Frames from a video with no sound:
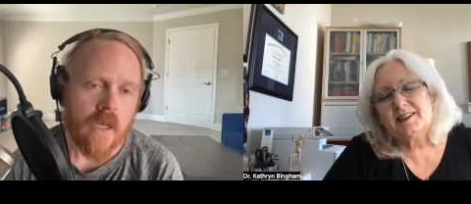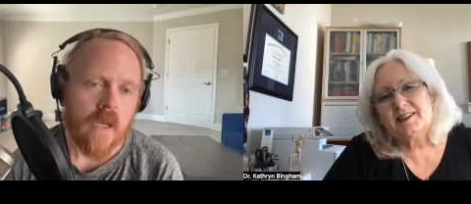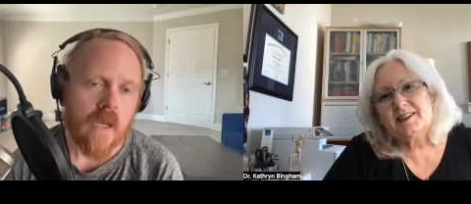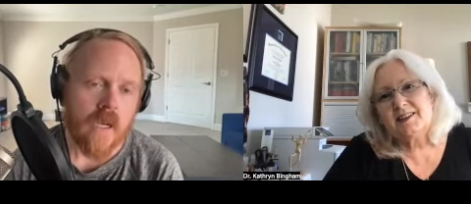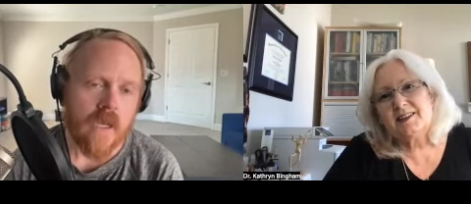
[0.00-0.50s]

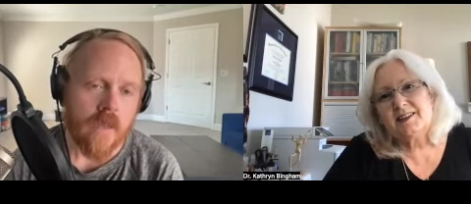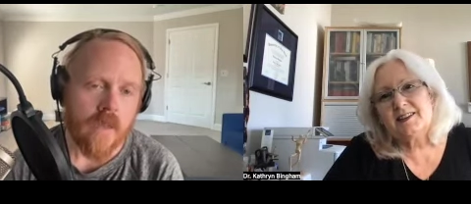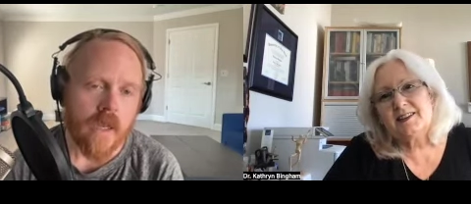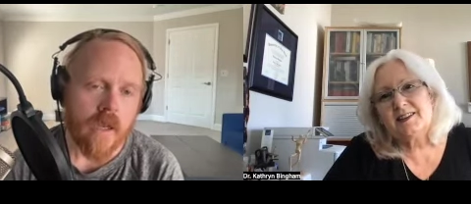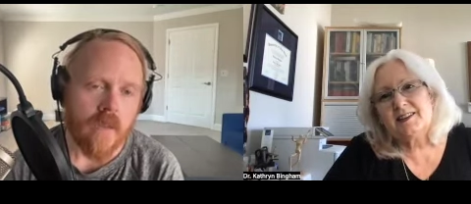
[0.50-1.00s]
Speaker 1: And I
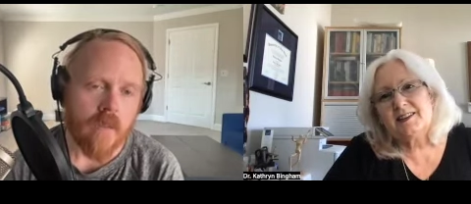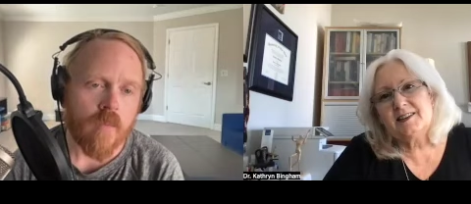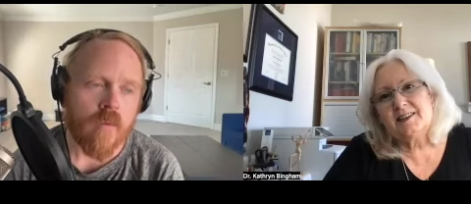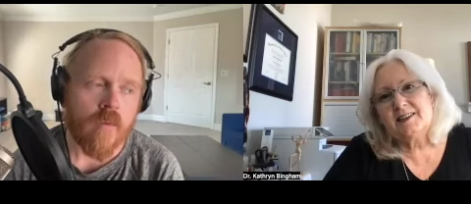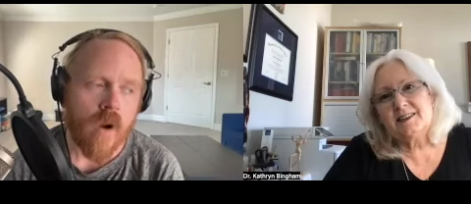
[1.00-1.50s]
think the
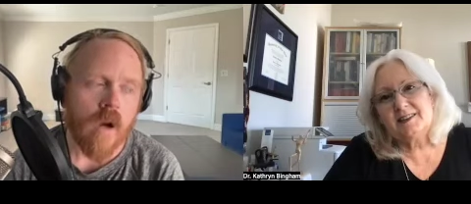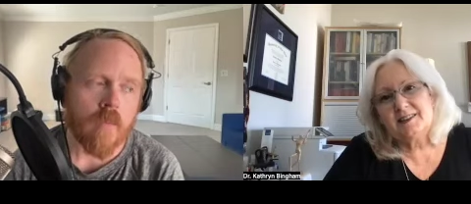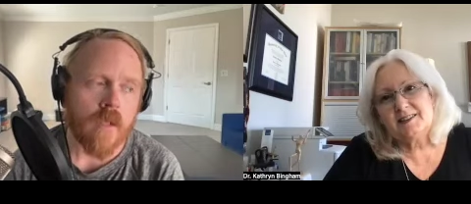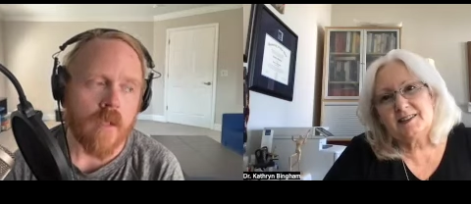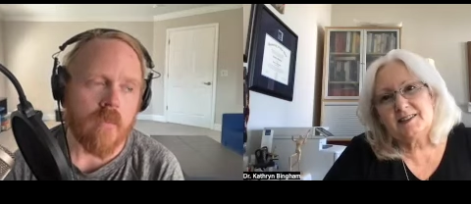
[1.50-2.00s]

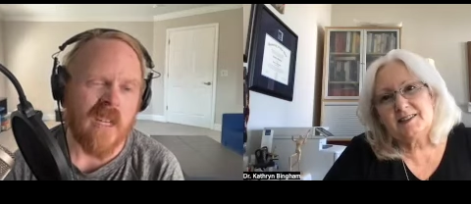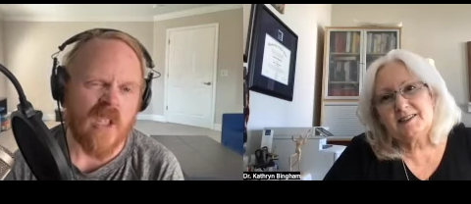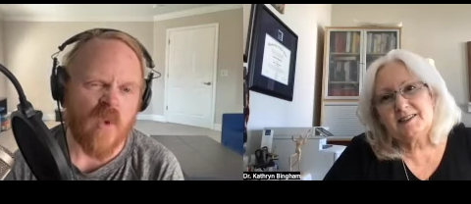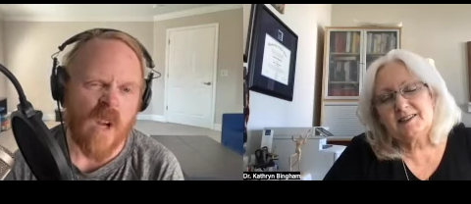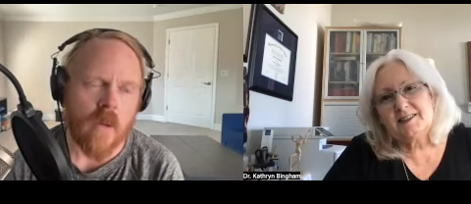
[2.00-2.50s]
problem, and I
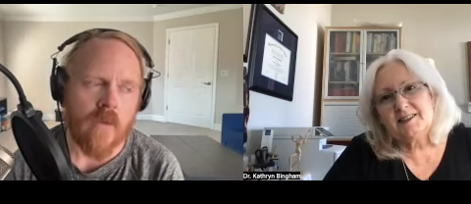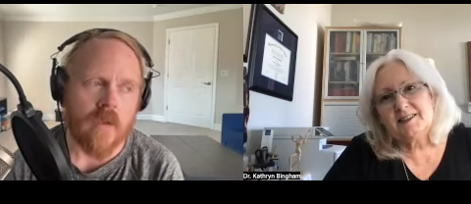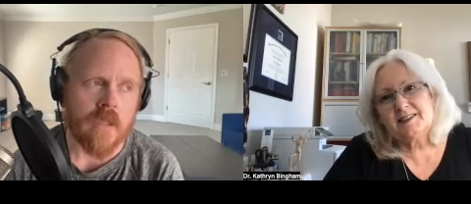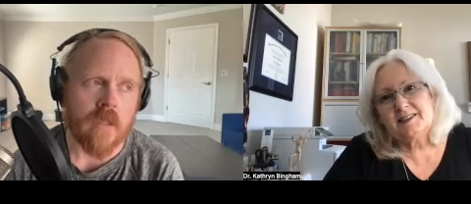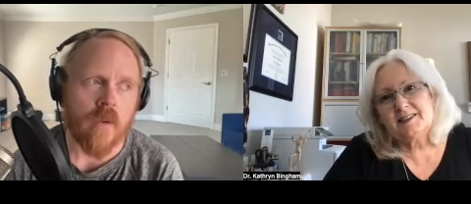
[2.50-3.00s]
do write about
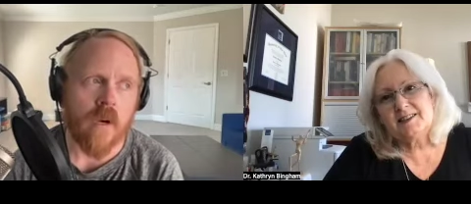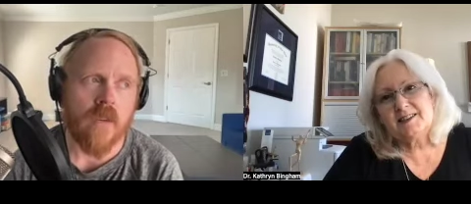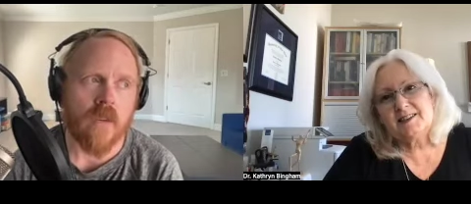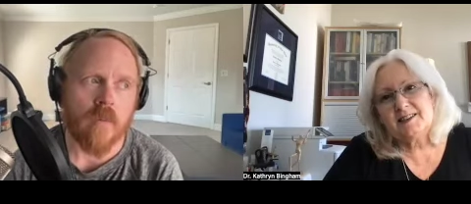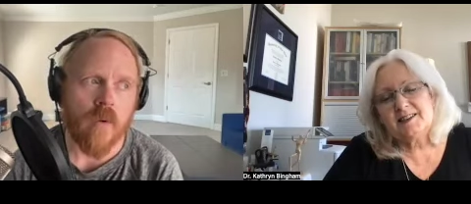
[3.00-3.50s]
this in the book, I
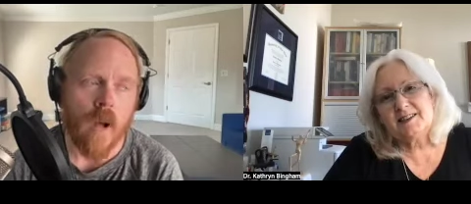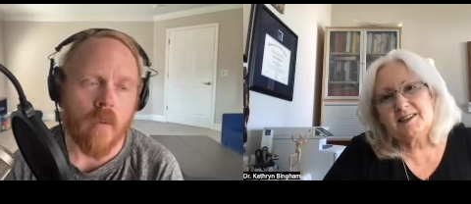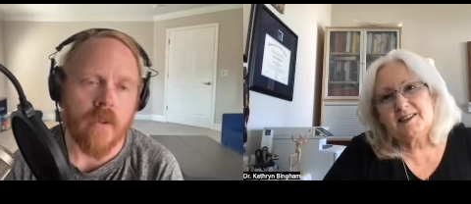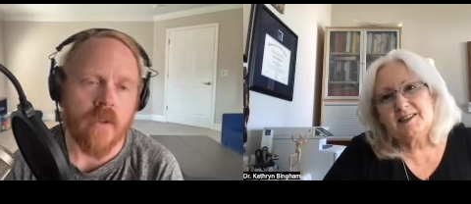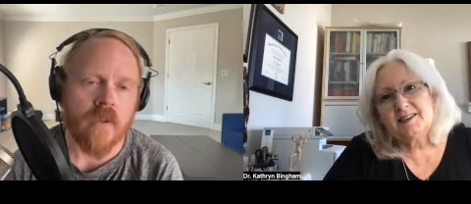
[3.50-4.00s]
think the
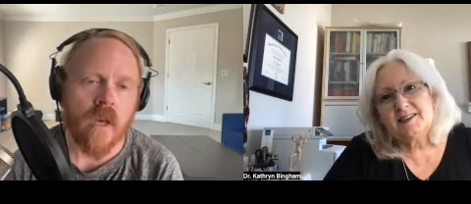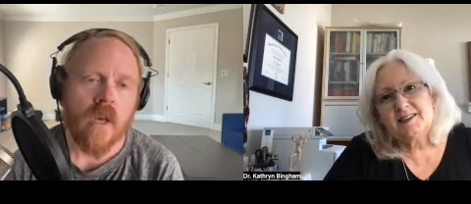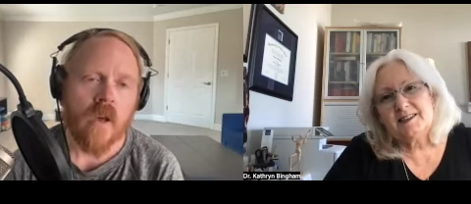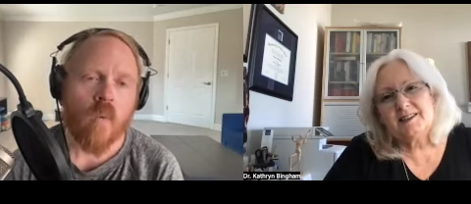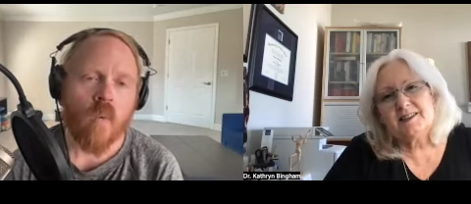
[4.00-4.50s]
problem is
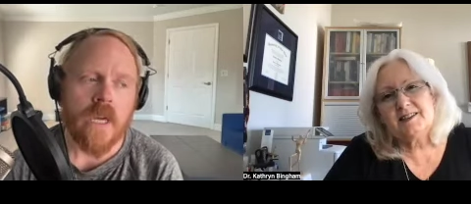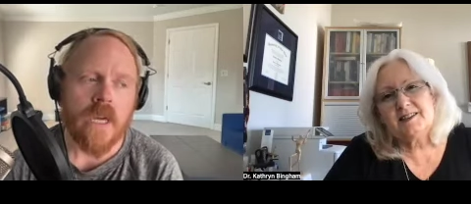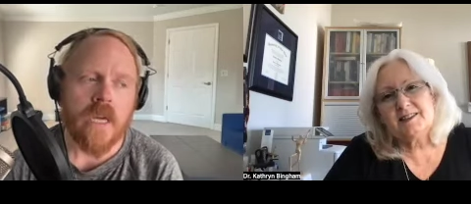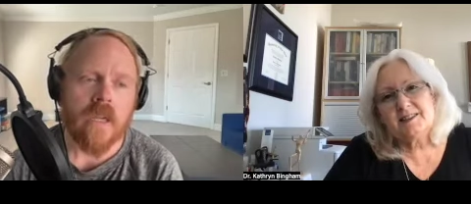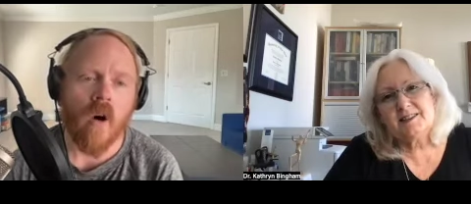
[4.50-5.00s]

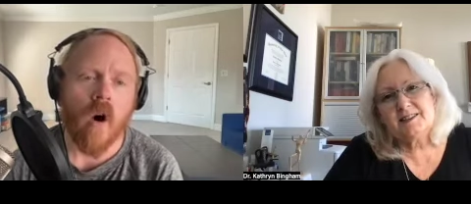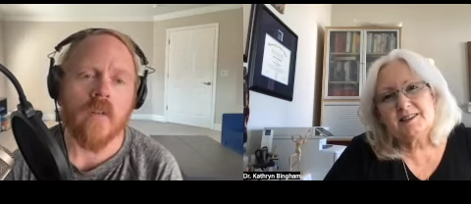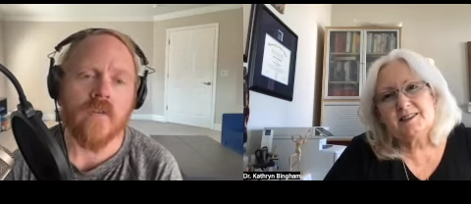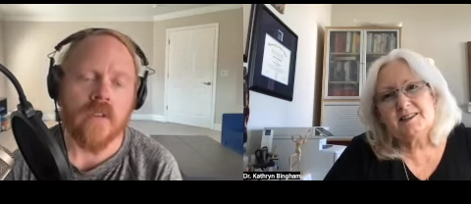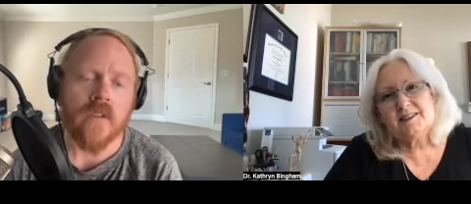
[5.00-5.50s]
we
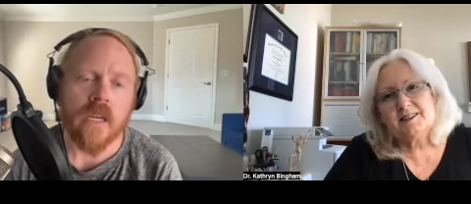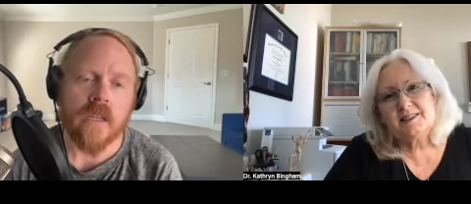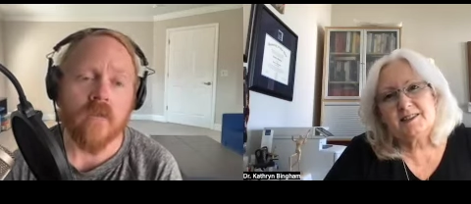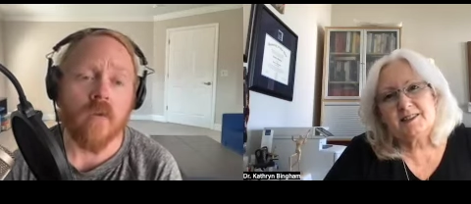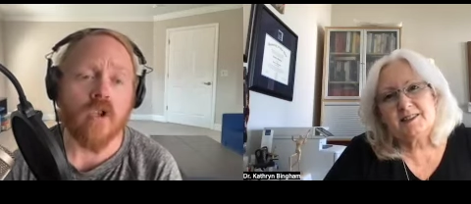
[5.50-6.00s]
often think that
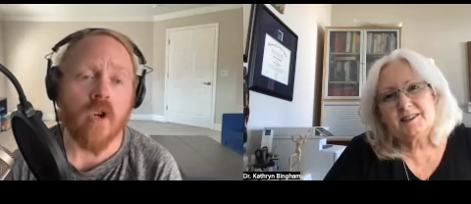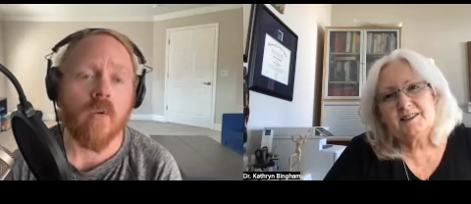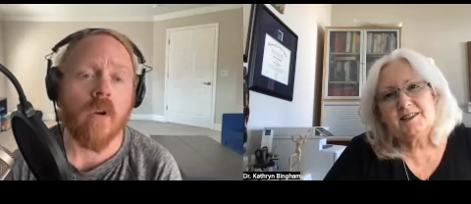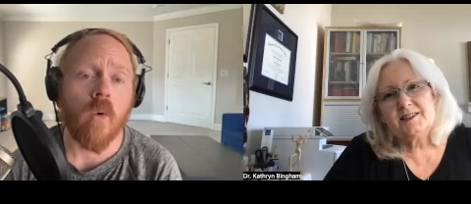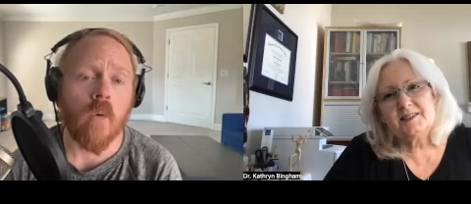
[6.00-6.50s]
if we don't
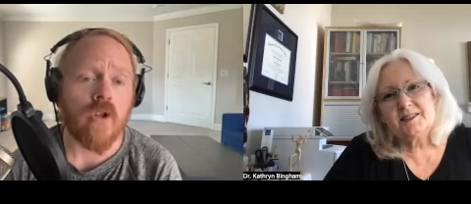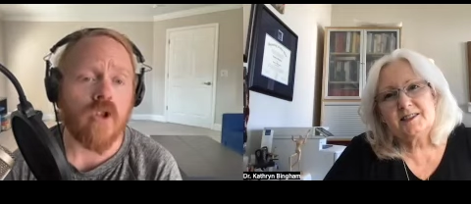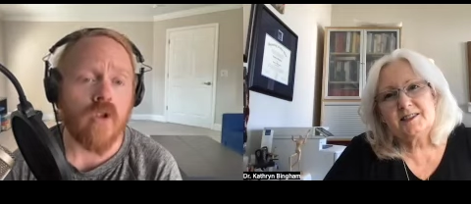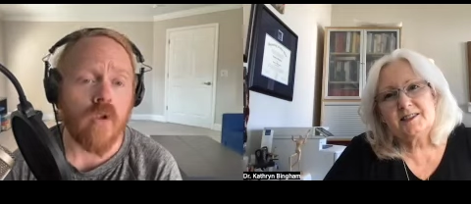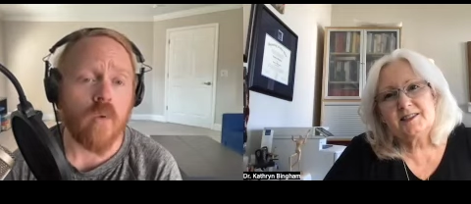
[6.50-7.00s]
know what we
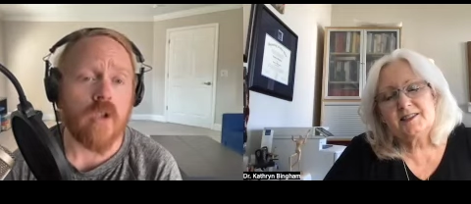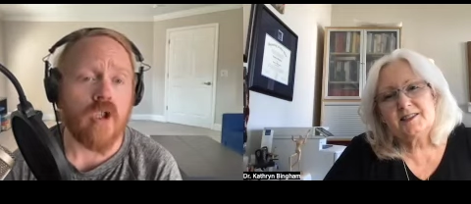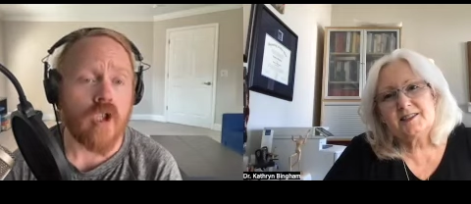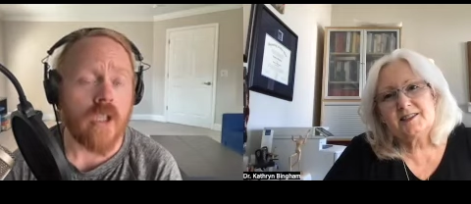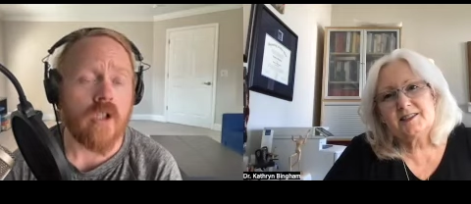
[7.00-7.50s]
should do, we
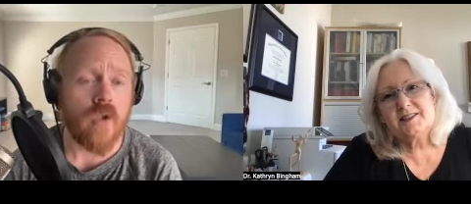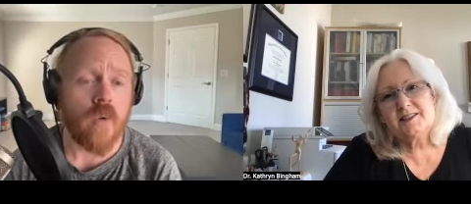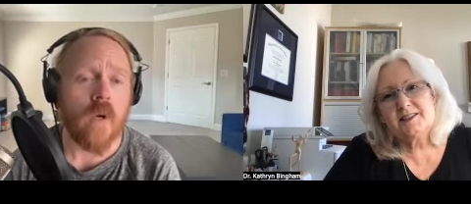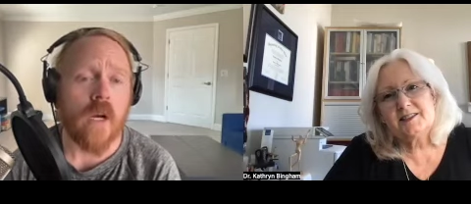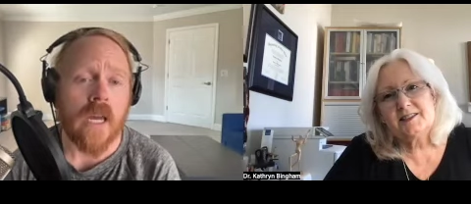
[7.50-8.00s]
shouldn't
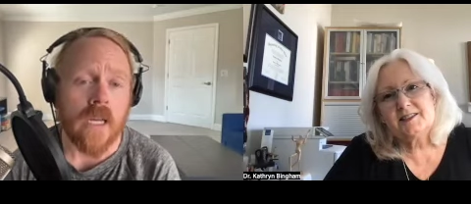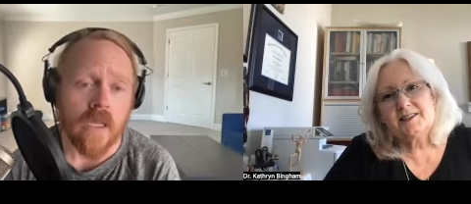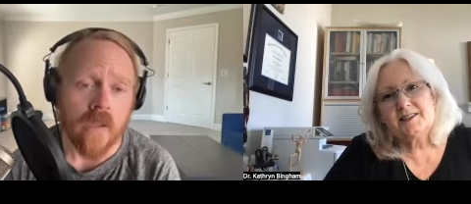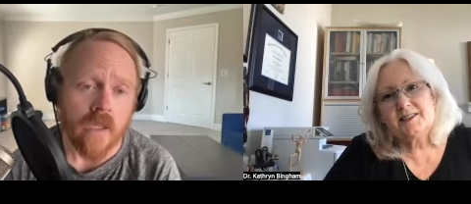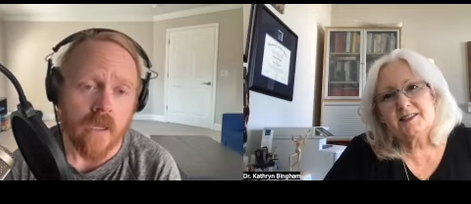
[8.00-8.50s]
do
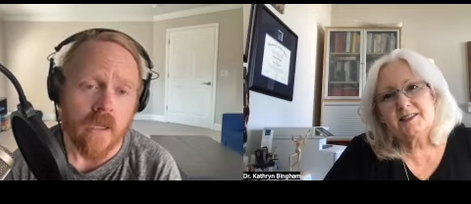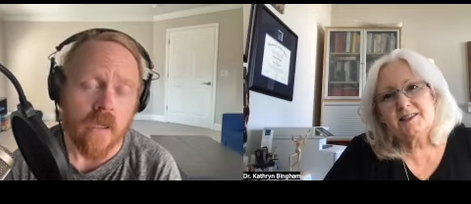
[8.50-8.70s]
anything.